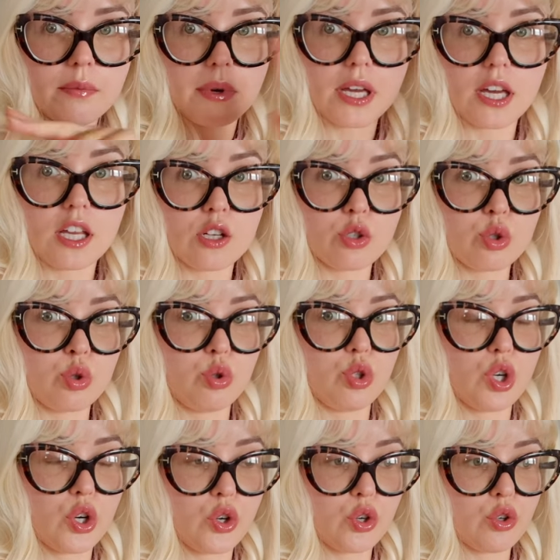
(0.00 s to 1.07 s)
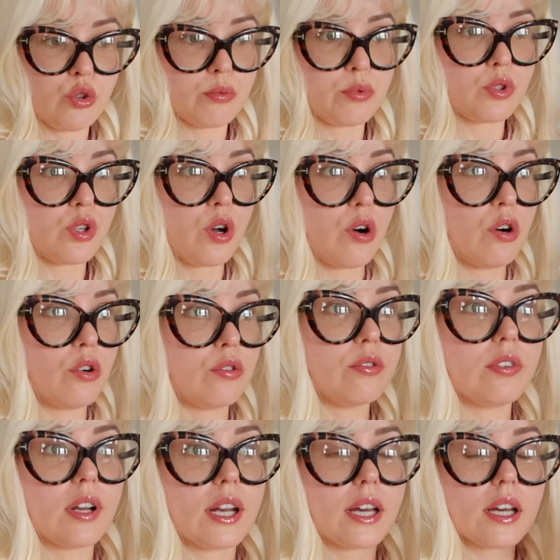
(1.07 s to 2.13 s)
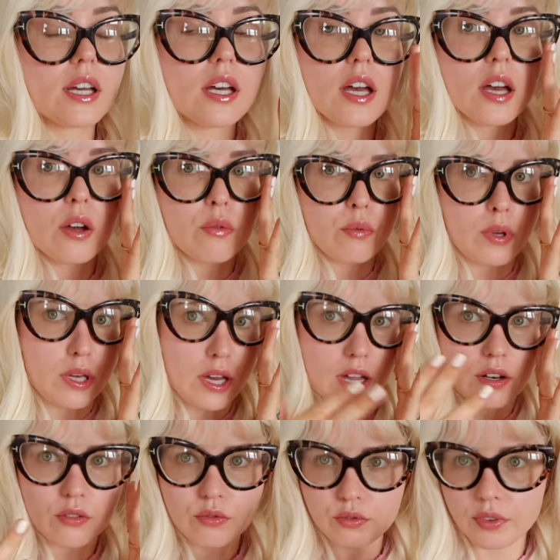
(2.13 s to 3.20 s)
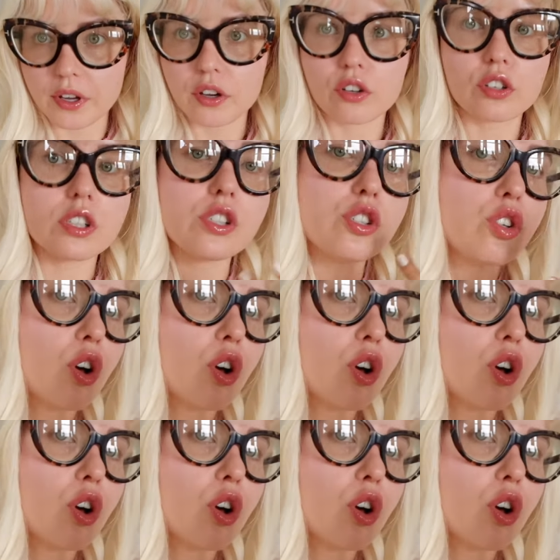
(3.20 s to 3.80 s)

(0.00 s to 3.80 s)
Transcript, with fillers: be in a studio room, so hopefully we can figure this